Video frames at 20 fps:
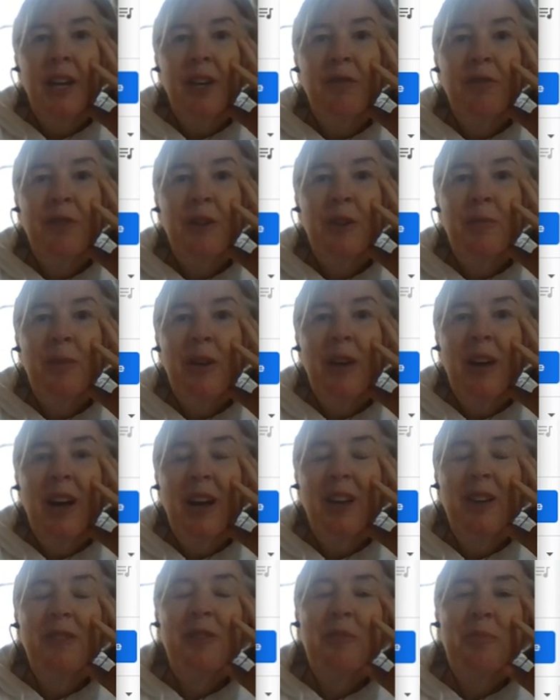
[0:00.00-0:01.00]

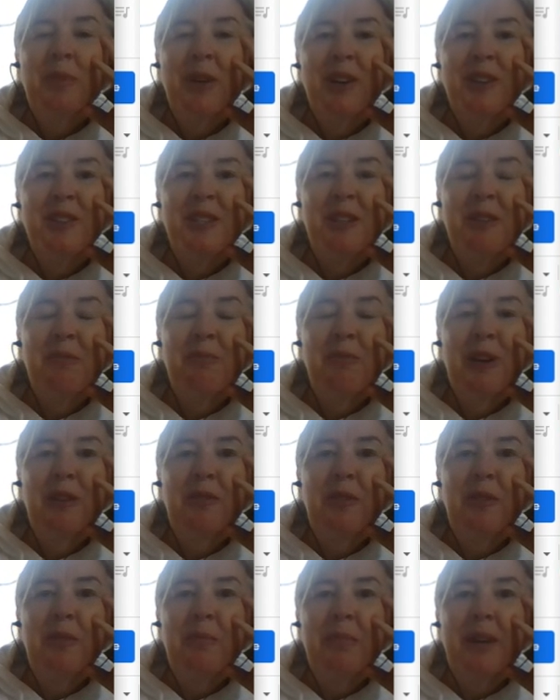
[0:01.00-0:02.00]
everybody, and
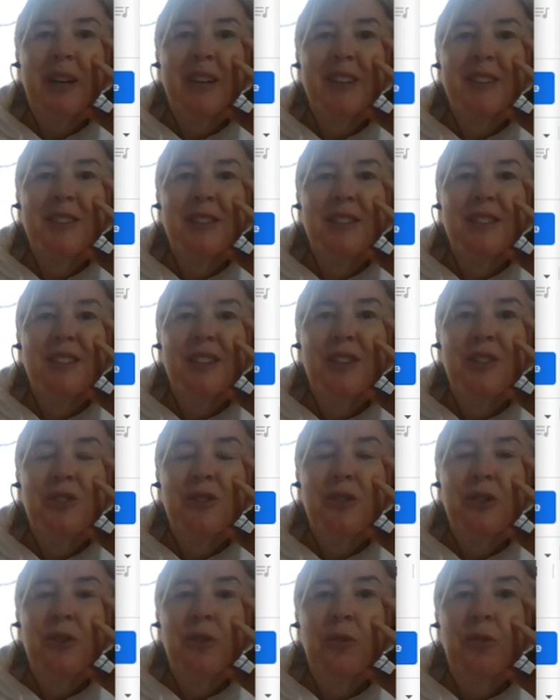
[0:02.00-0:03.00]
welcome back to day
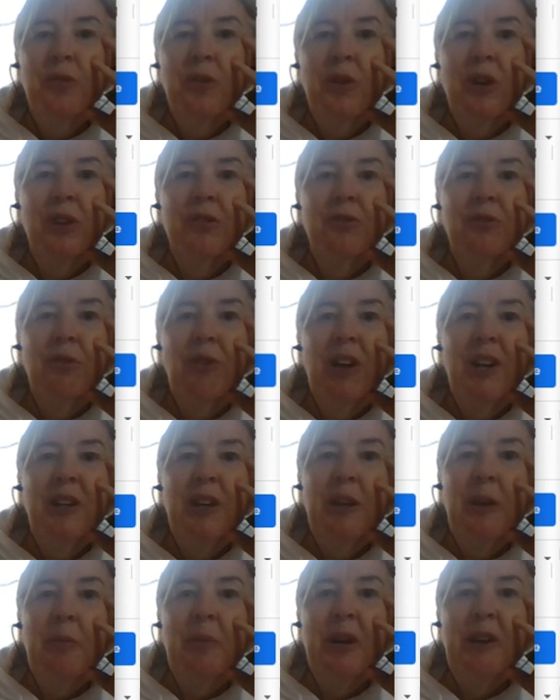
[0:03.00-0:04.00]
2 of
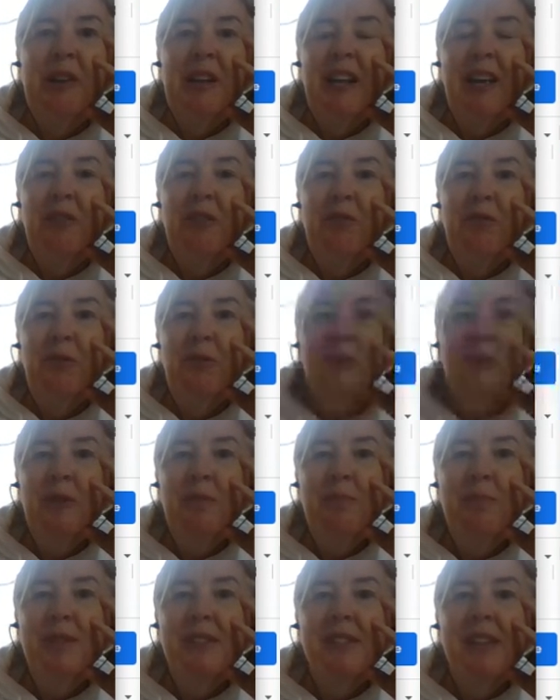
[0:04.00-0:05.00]
writing about
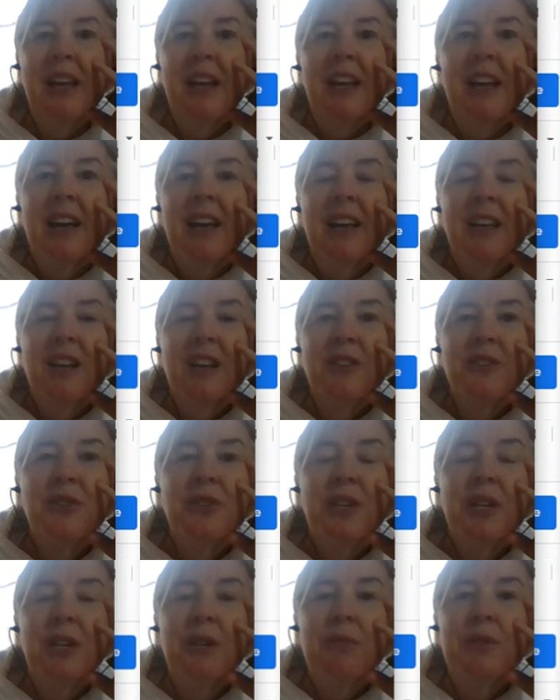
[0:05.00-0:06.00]
landforms.
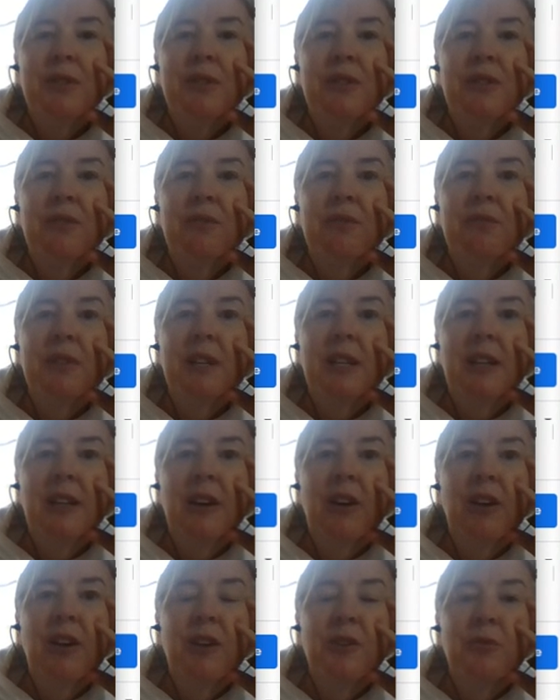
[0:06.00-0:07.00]
Yesterday we did the really
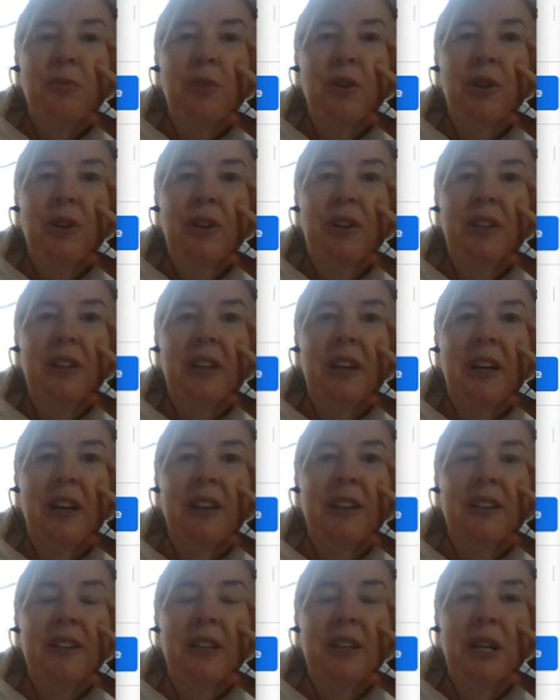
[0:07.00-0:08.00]
hard work
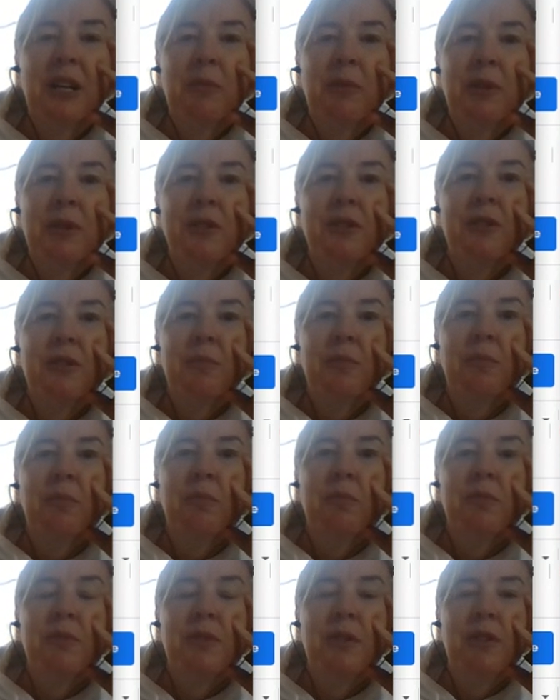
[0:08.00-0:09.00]
that I want to
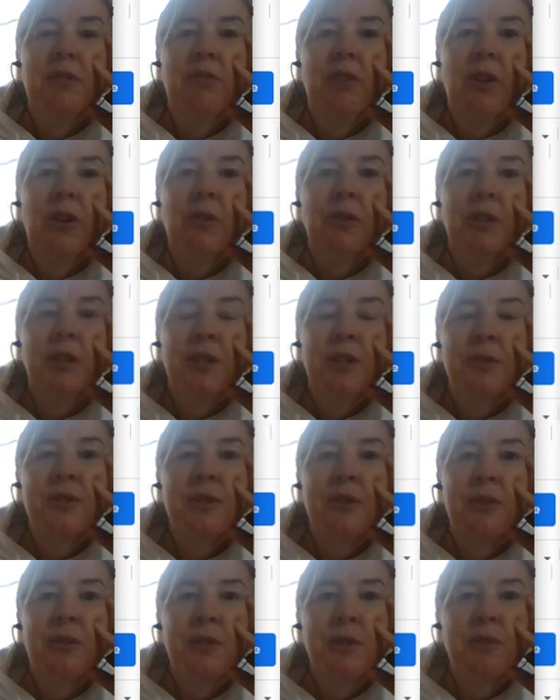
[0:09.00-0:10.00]
look at those
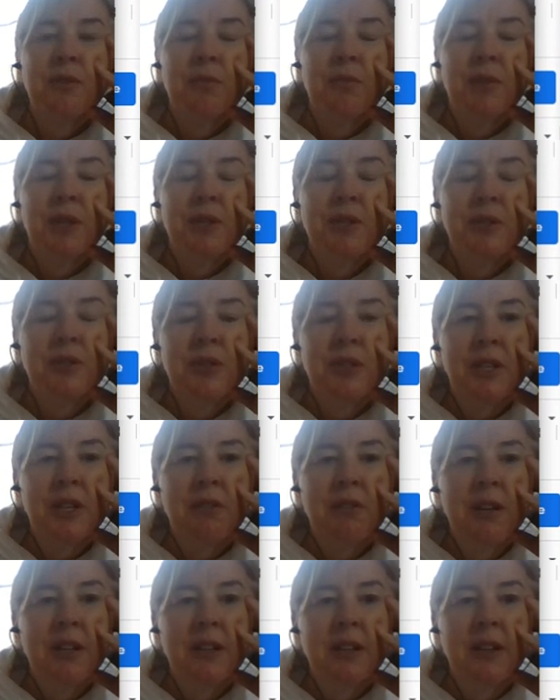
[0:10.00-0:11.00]
notes from yesterday
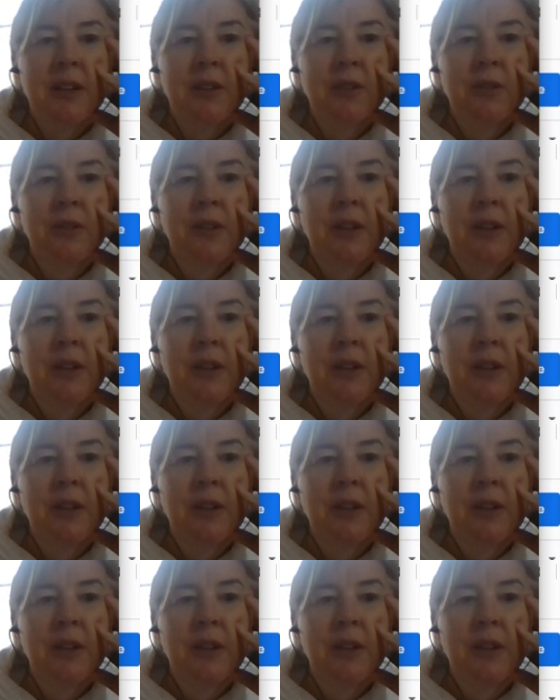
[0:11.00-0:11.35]
right now.